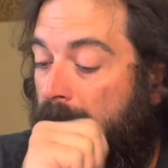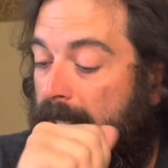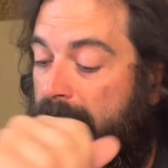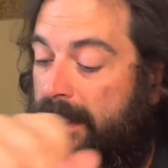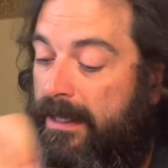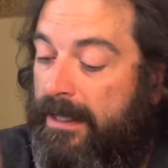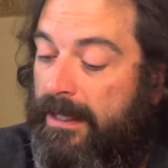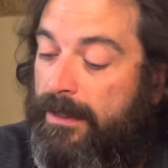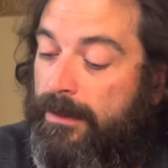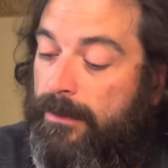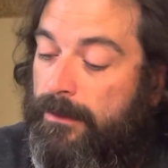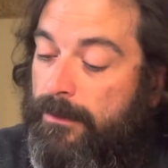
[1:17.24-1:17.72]

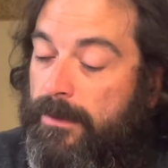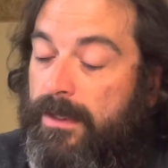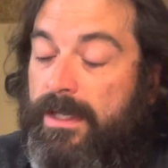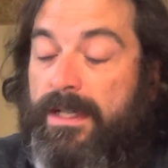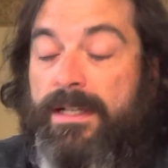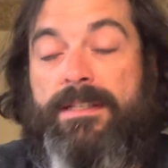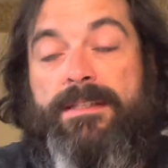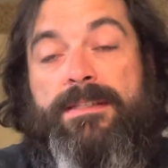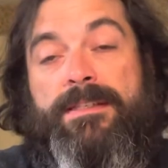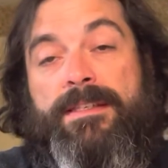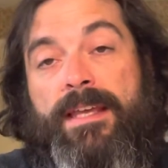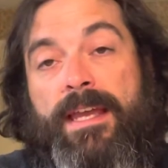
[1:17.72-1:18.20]
there
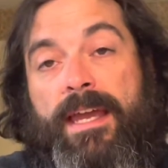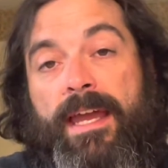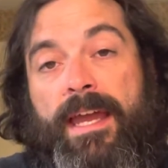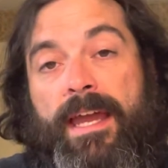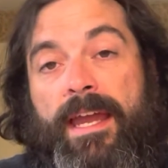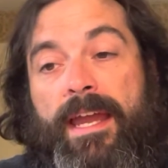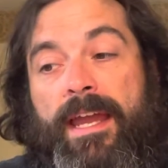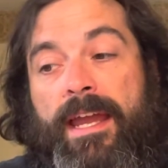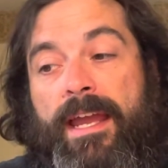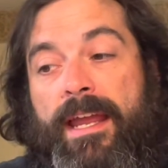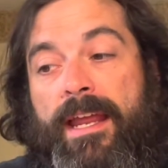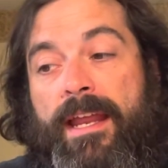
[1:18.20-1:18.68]
was
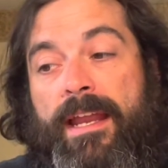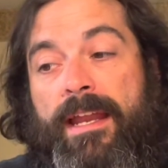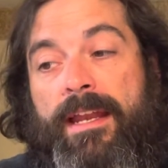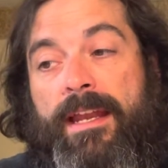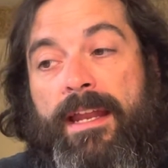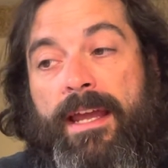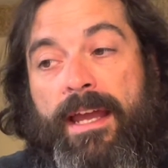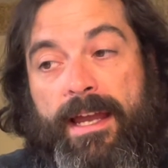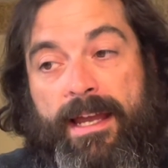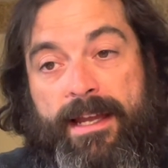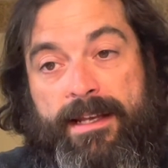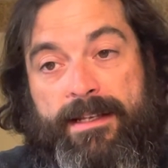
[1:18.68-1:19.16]

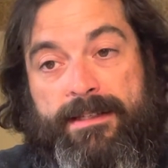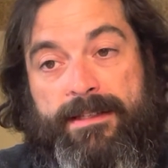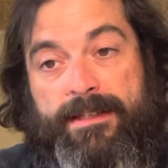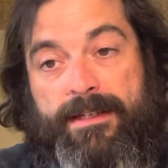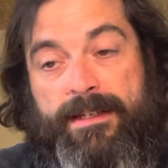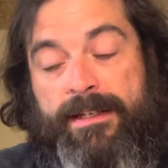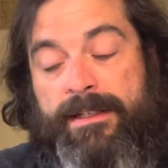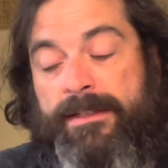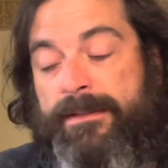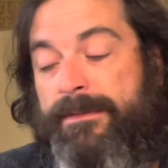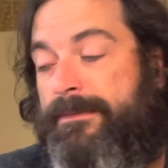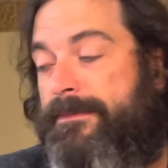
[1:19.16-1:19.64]
an
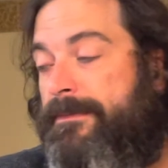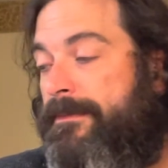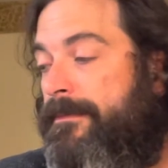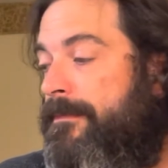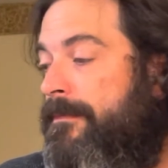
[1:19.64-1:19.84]
accident